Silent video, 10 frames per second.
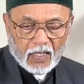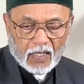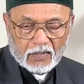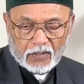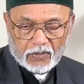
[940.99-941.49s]

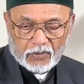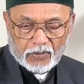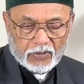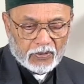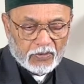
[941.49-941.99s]

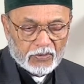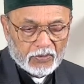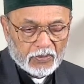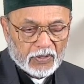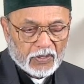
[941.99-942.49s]
Akkuyunlu
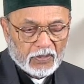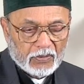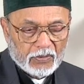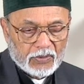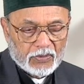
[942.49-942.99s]
ruler
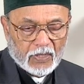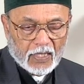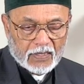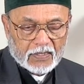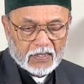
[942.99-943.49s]
Uzun
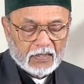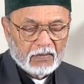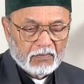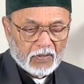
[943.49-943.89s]
Hasan